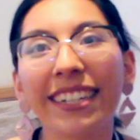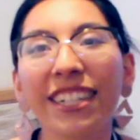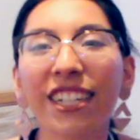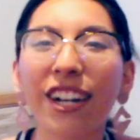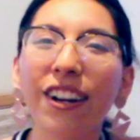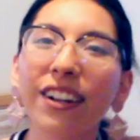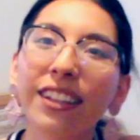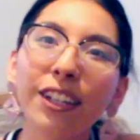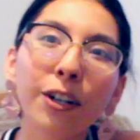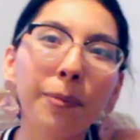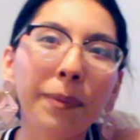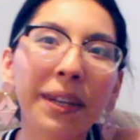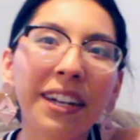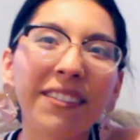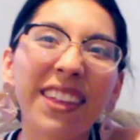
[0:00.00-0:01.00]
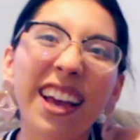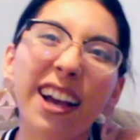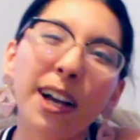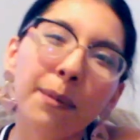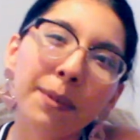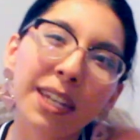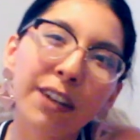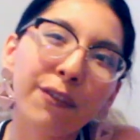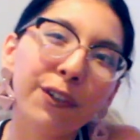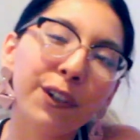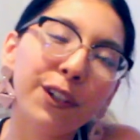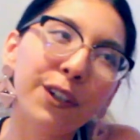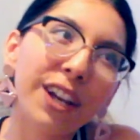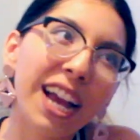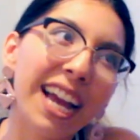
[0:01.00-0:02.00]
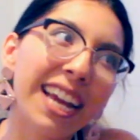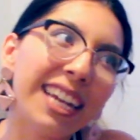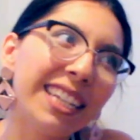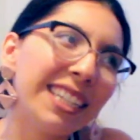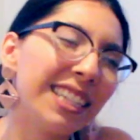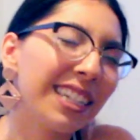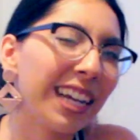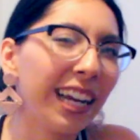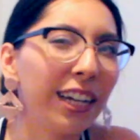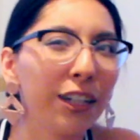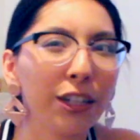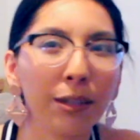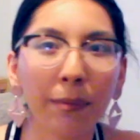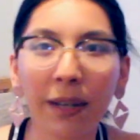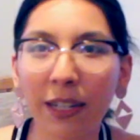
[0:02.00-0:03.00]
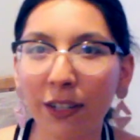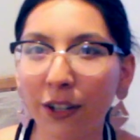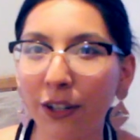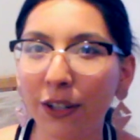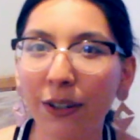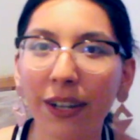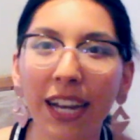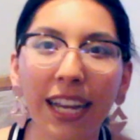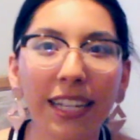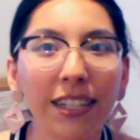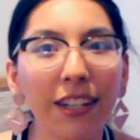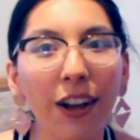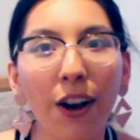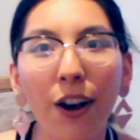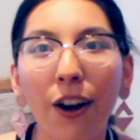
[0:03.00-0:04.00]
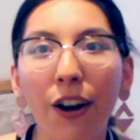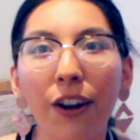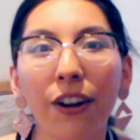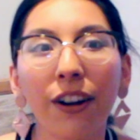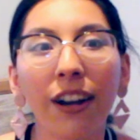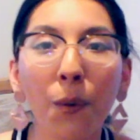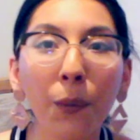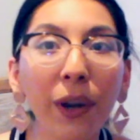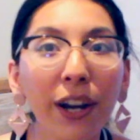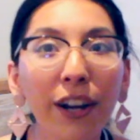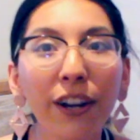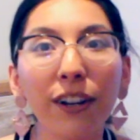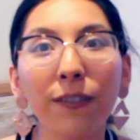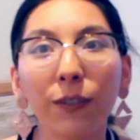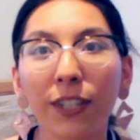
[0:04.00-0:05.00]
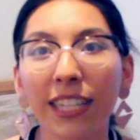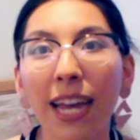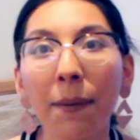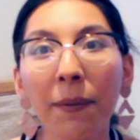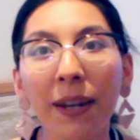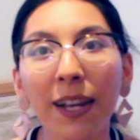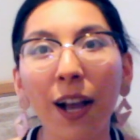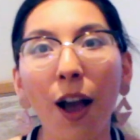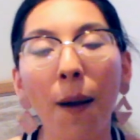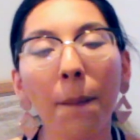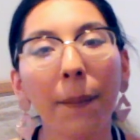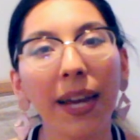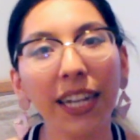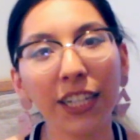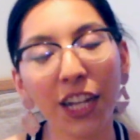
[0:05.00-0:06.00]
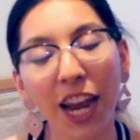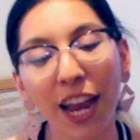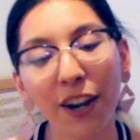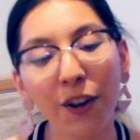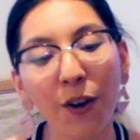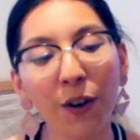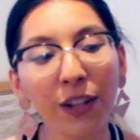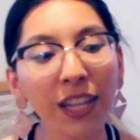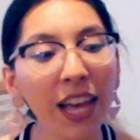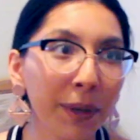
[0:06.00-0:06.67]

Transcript: share a little bit of that update for you guys to kind of just make sure you guys are aware of what's happening on my channel.